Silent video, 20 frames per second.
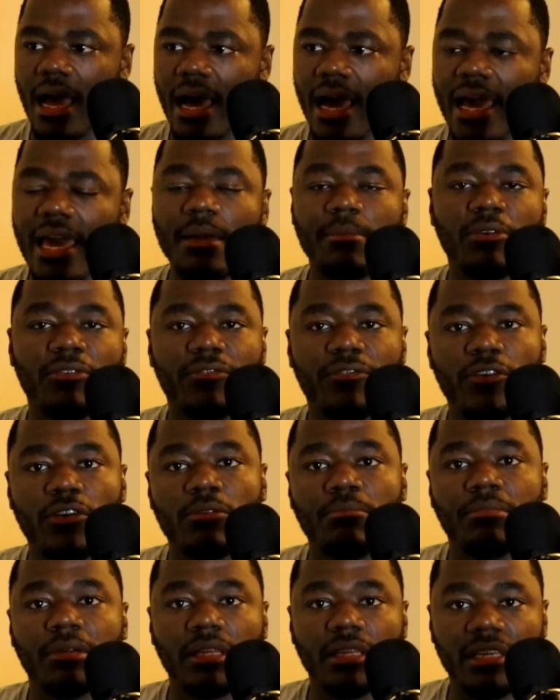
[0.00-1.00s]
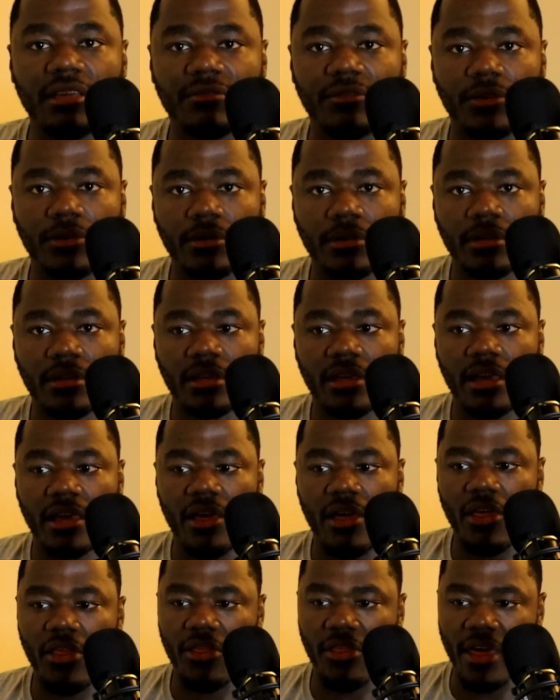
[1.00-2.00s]
I am a firm believer
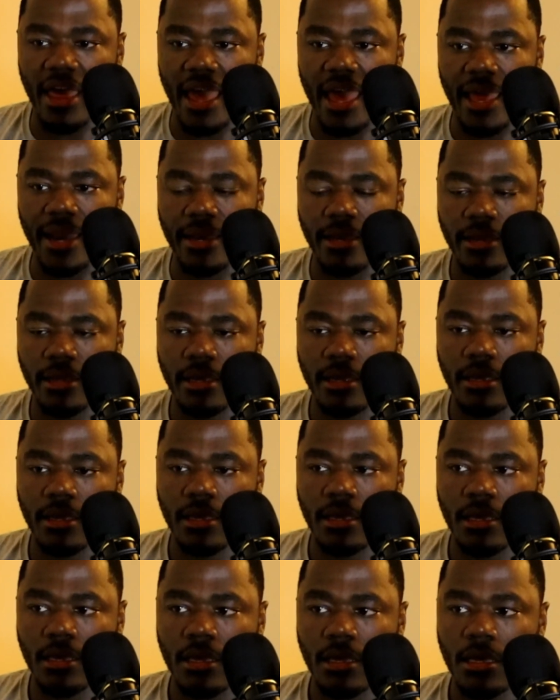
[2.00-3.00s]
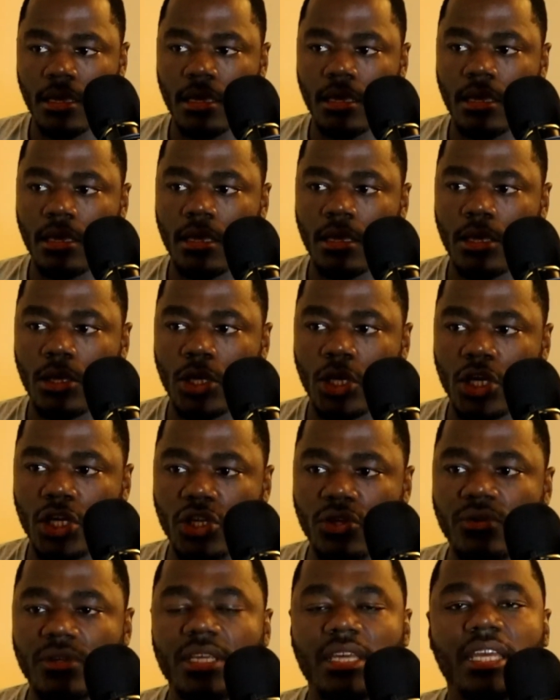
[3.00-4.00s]
that
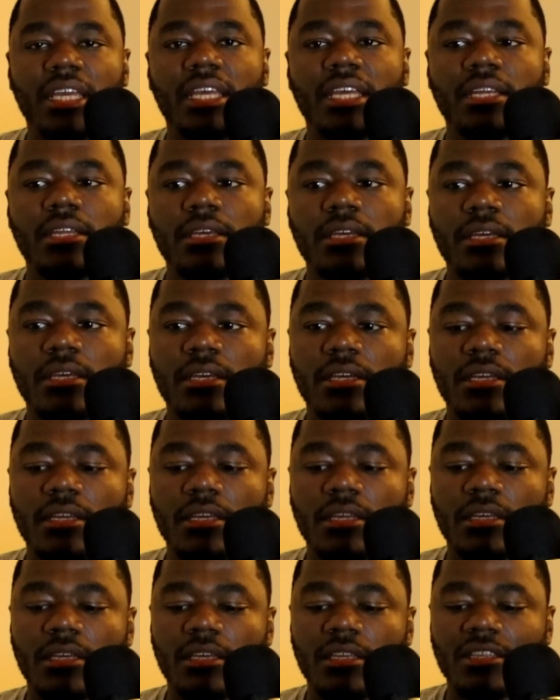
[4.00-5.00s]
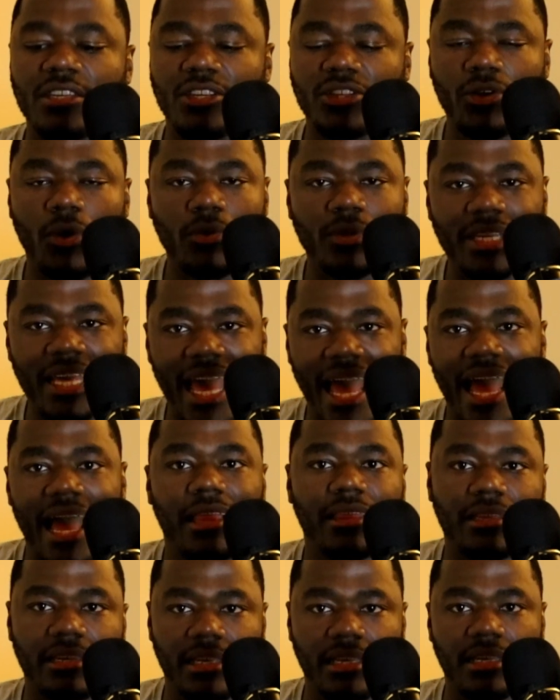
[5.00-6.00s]
you need the
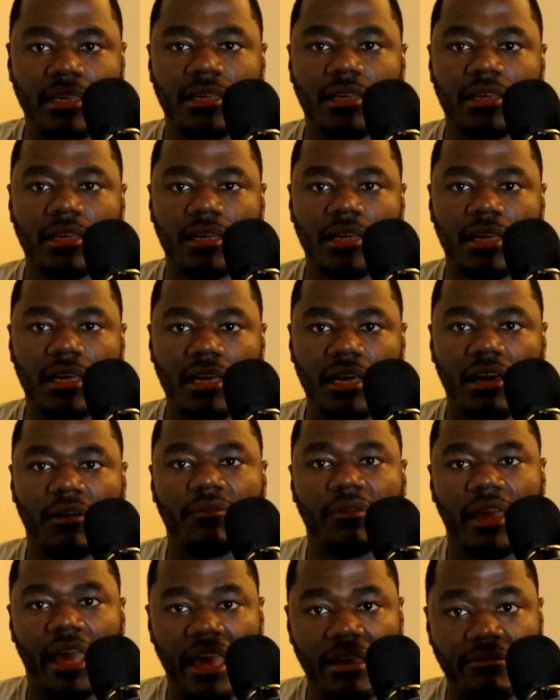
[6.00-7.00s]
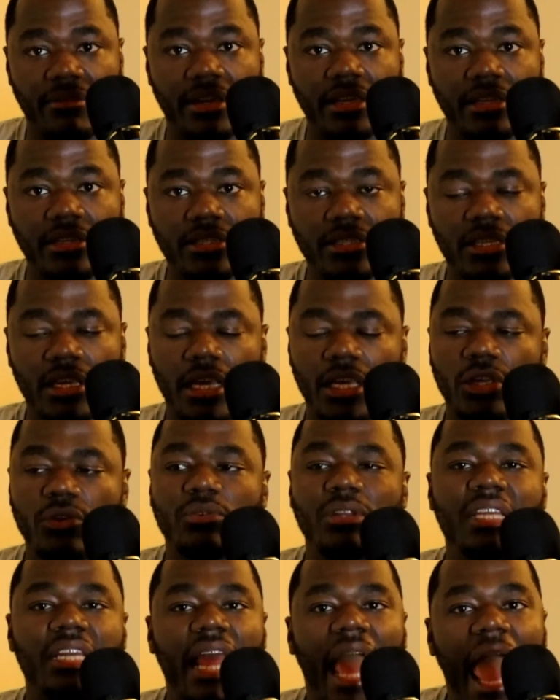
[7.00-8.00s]
totality of the evidence. You
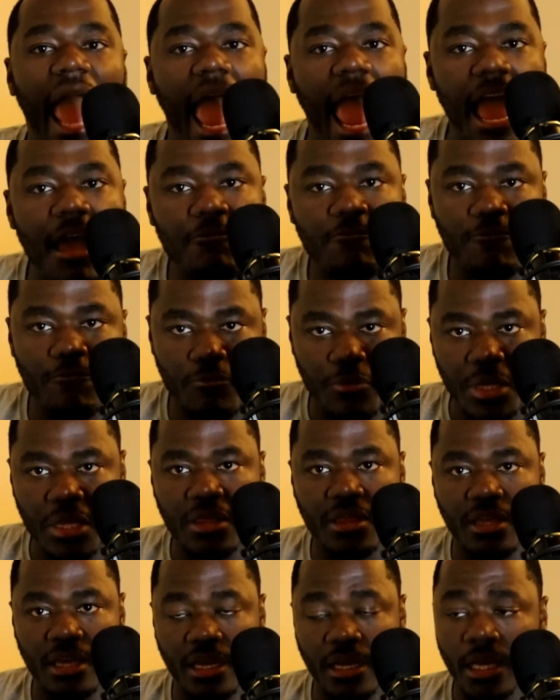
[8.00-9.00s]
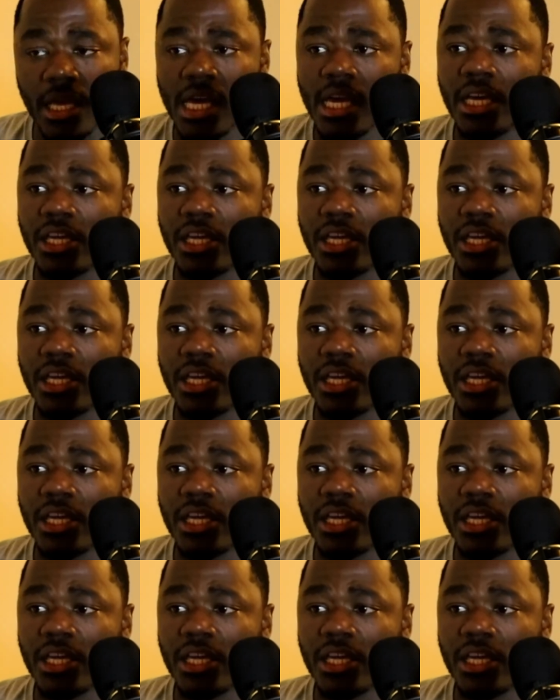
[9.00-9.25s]
need everything.